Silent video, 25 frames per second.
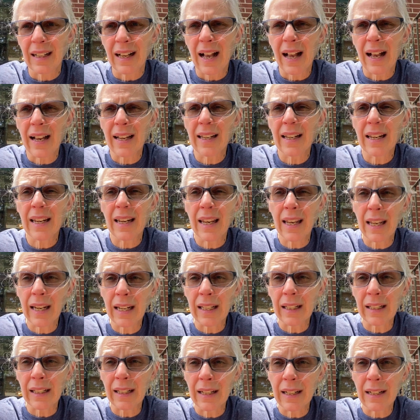I
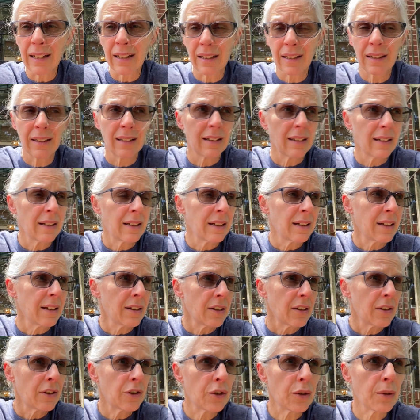needed
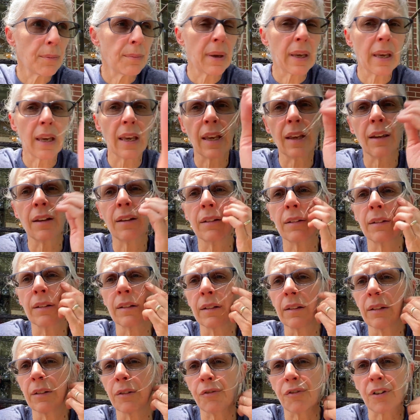to be
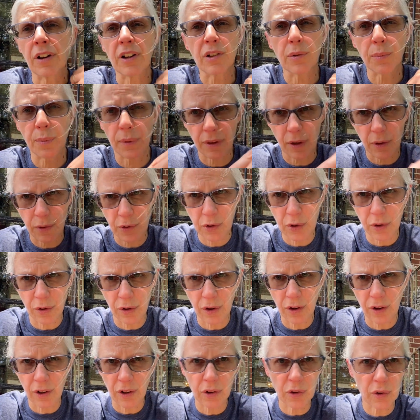friends with those
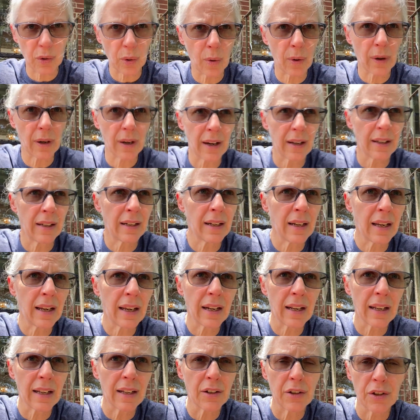girls or I
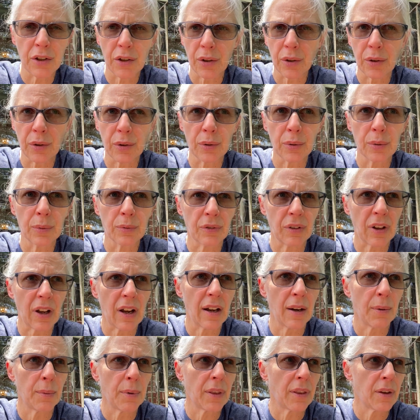needed to
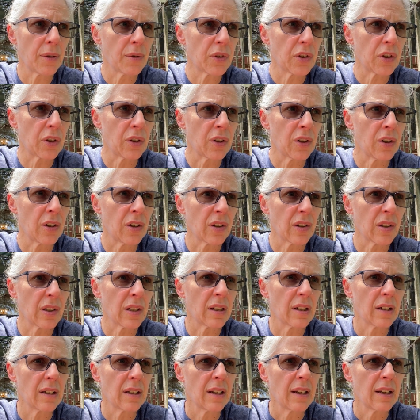fly with those
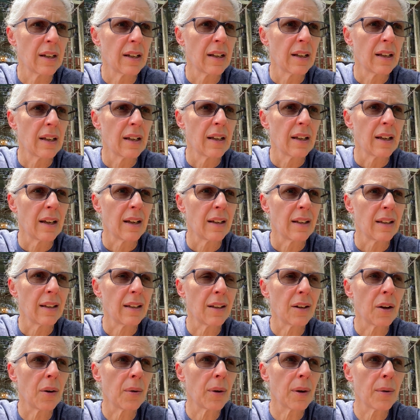girls.
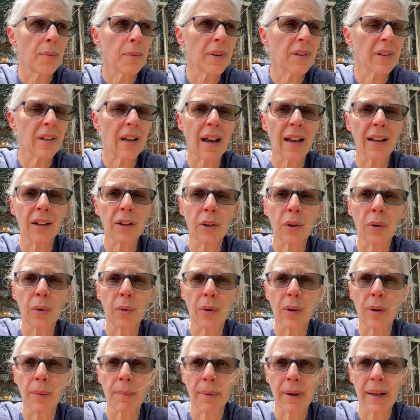You know, it was kind of
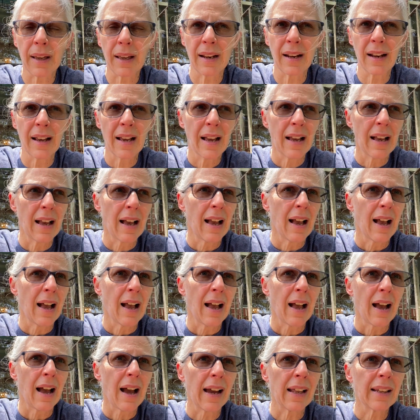cool, but
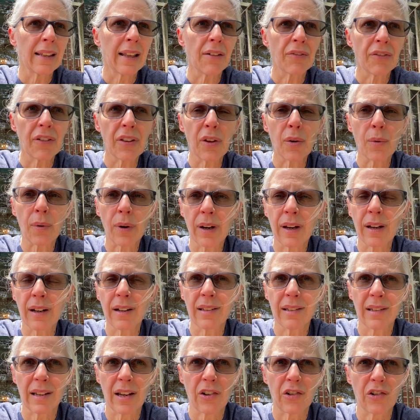I left the
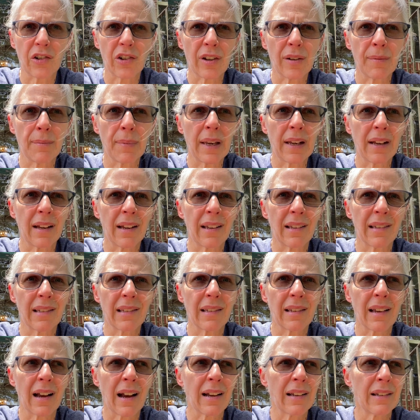organization
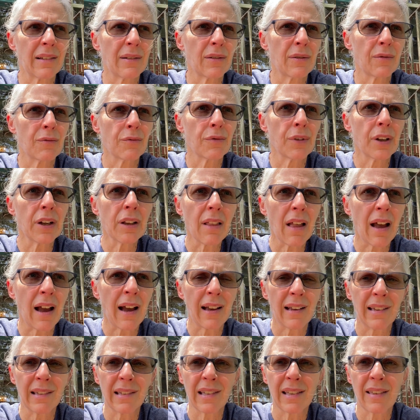because I
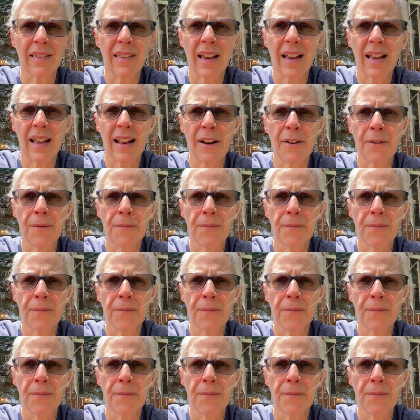realized that,